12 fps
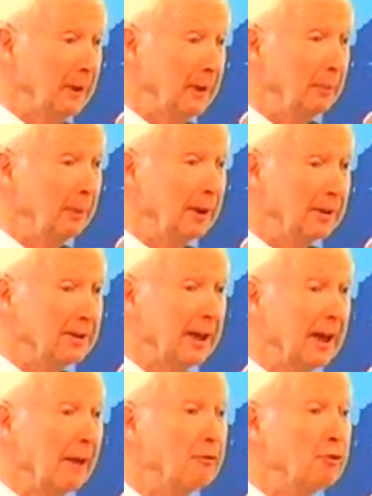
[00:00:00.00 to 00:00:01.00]
because they
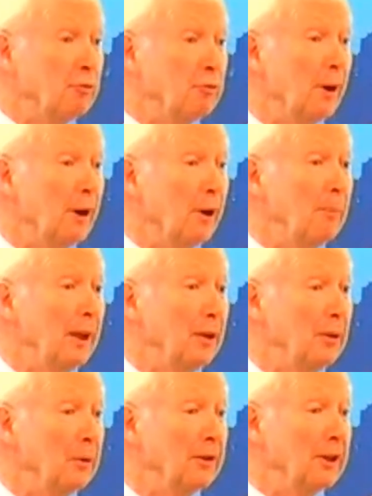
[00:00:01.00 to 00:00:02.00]
have superbly
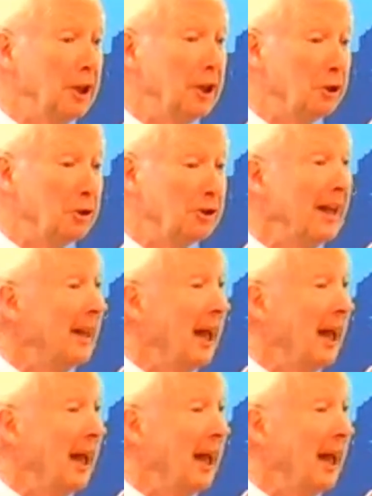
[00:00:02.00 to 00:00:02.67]
good teachers,